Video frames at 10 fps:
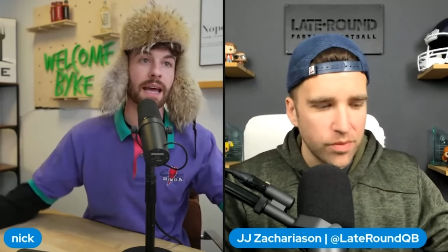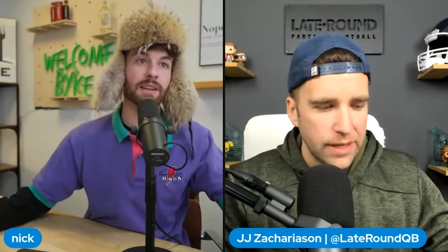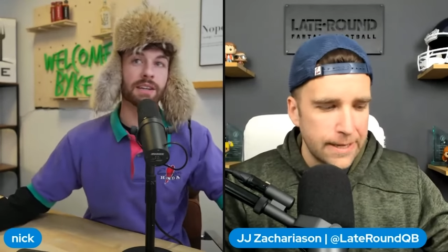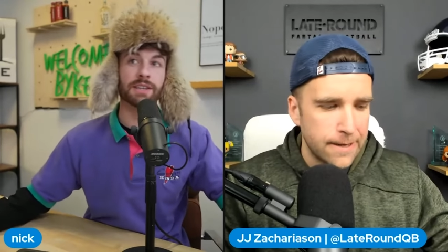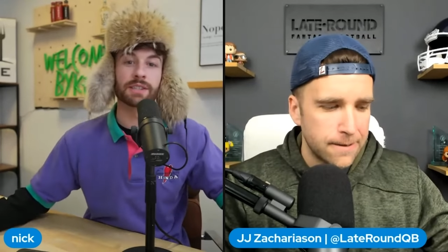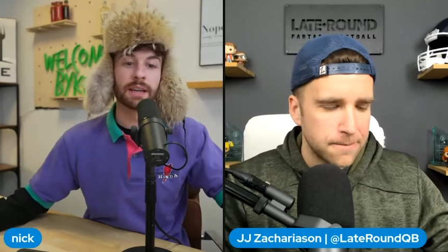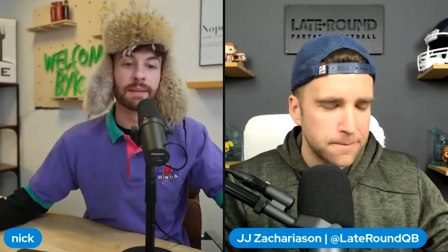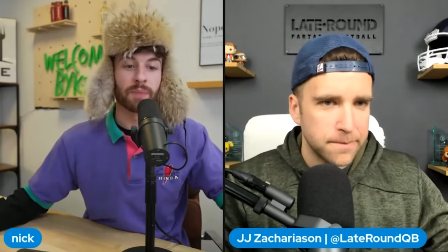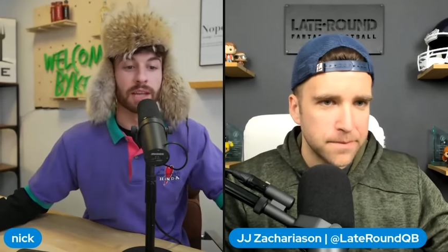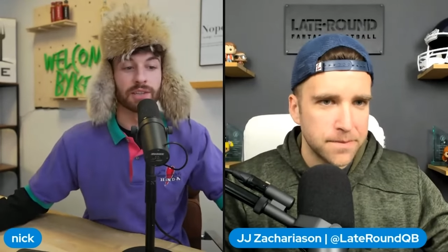Speaker 1: It is
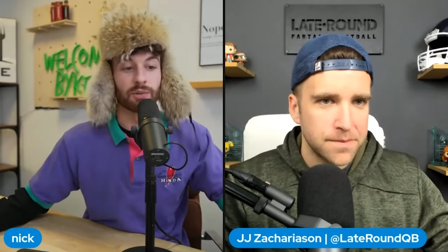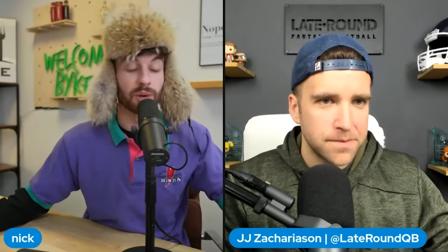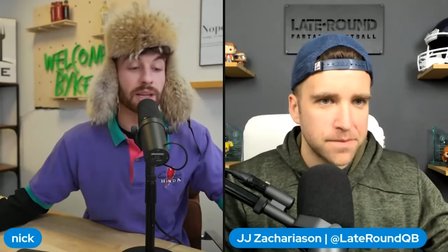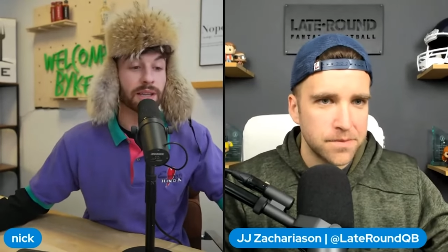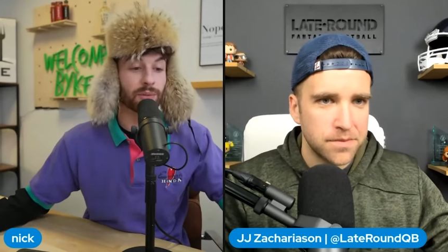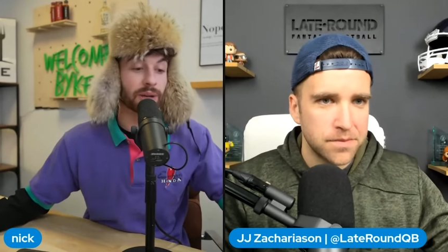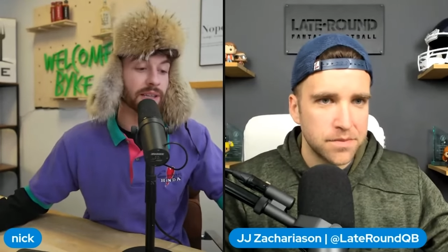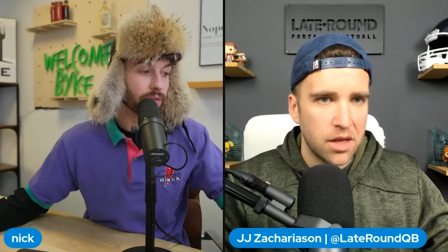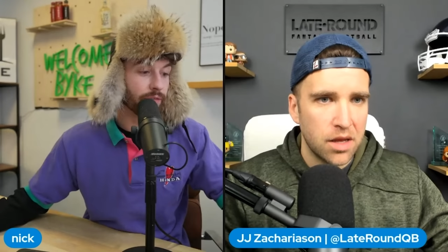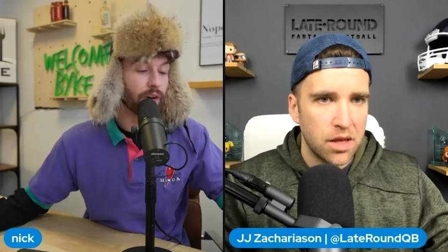it's a really
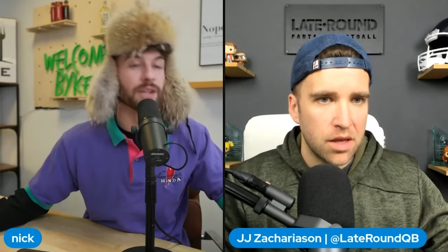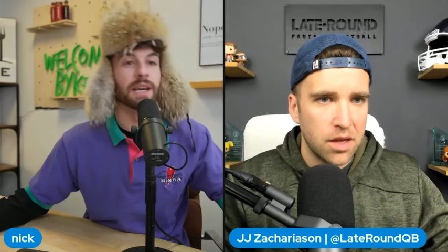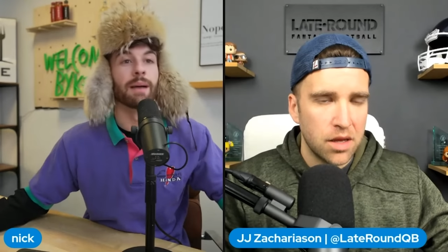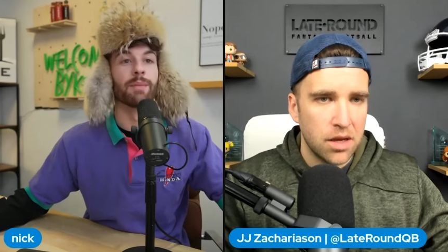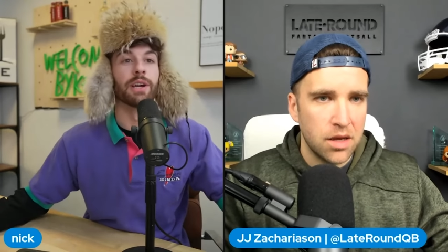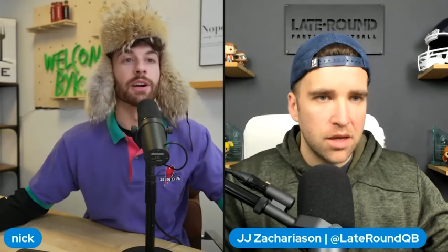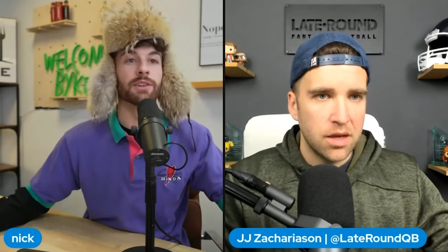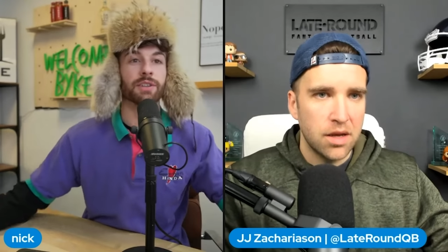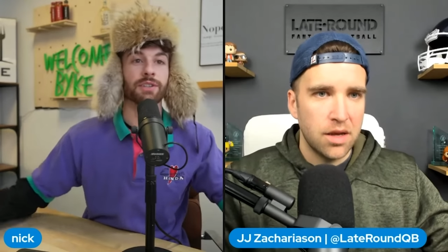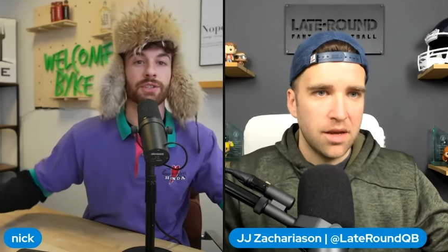really fun time of the year
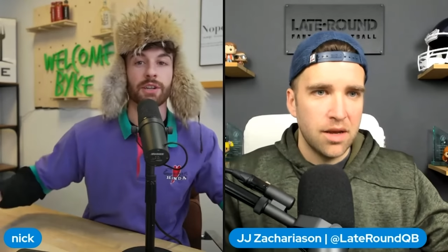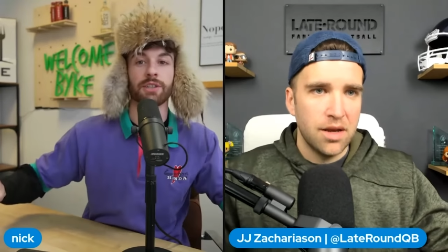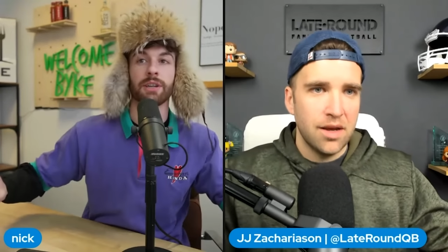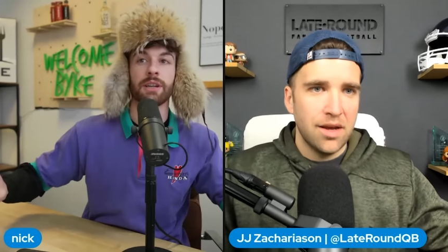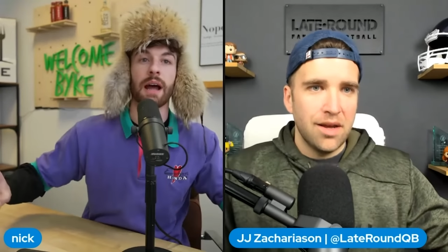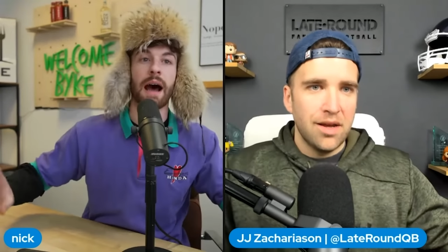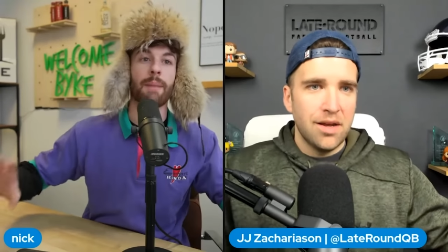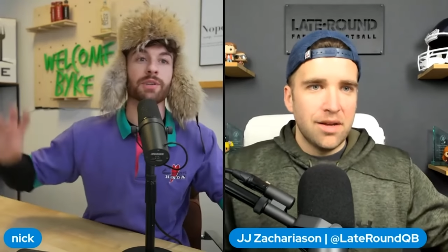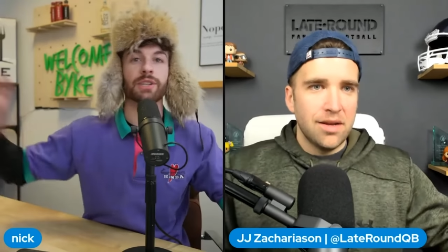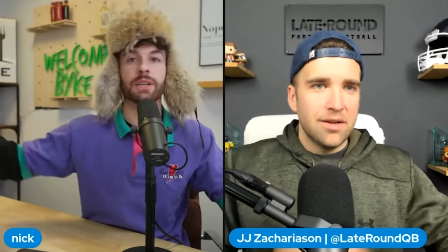because it's such an
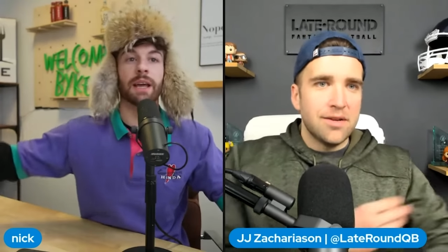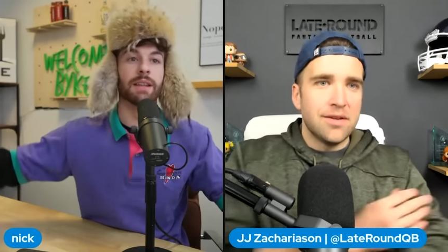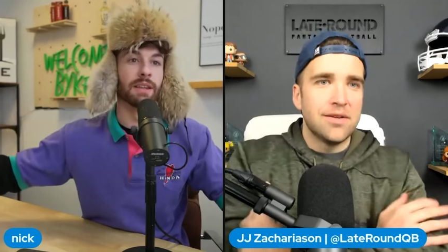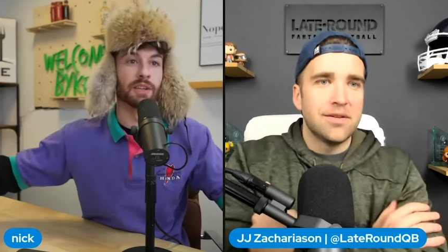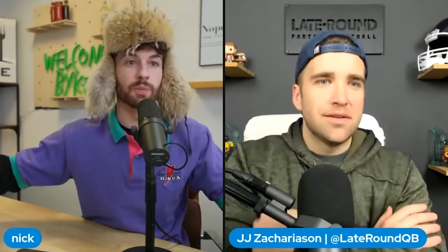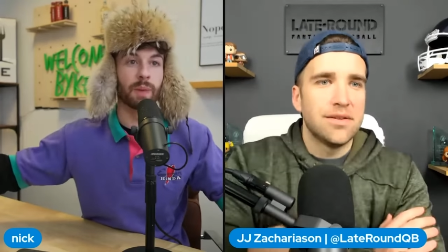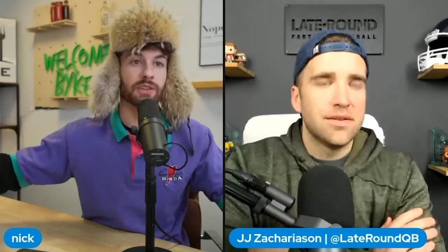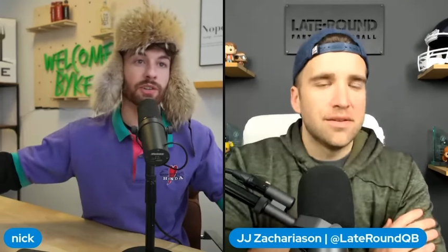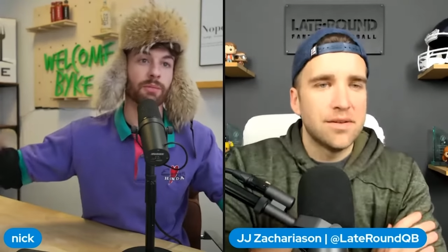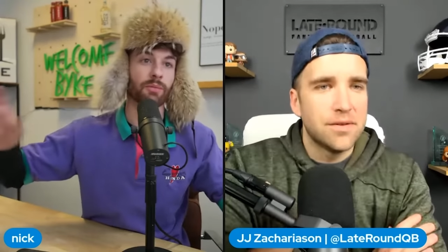opposite end of the
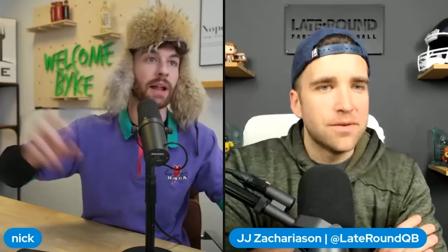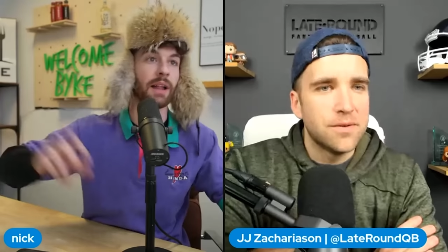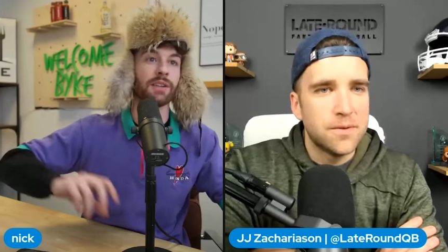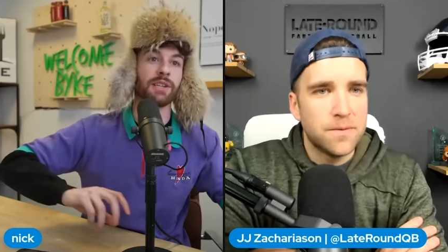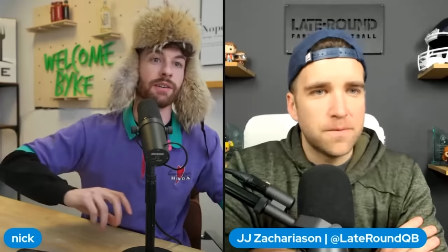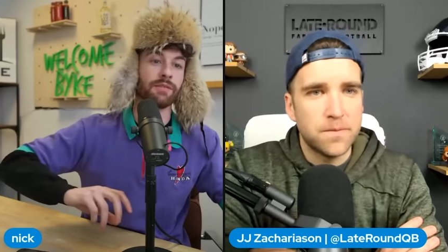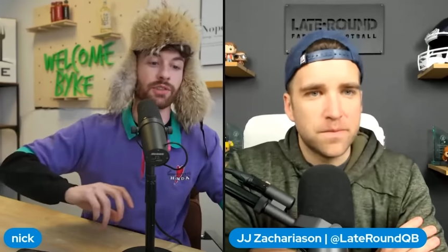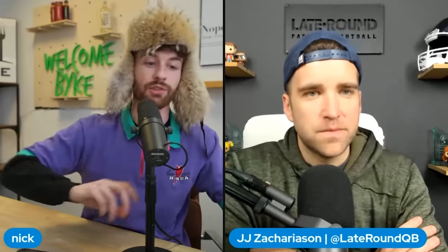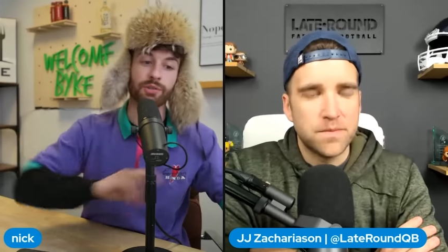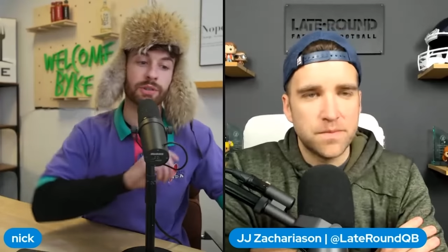spectrum relative to